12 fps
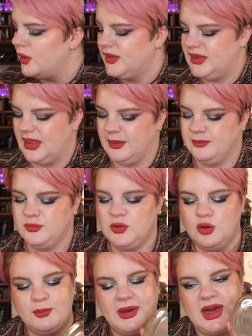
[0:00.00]
yeah,
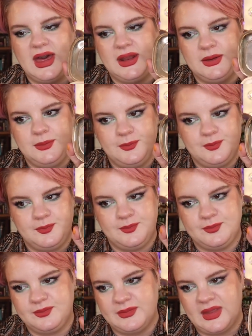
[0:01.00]
no pan
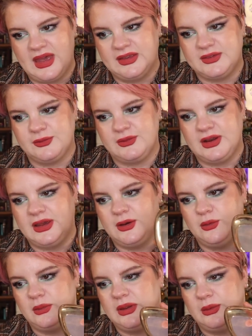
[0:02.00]
as of
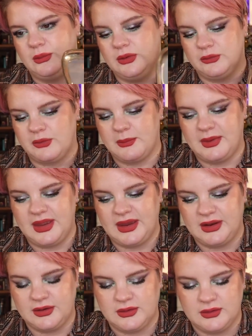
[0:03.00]
now. It will
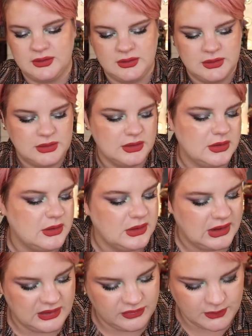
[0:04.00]
remain
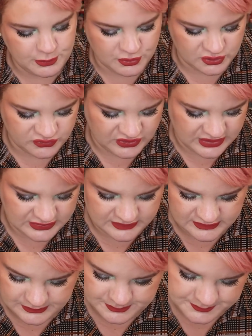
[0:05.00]
in the
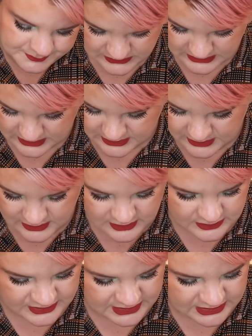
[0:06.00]
project.
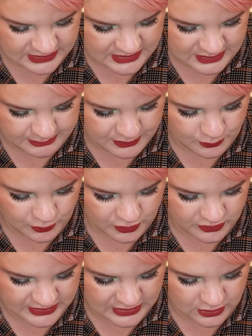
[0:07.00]
Then I have been
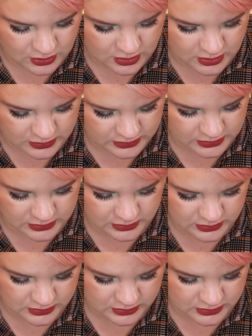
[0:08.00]
working on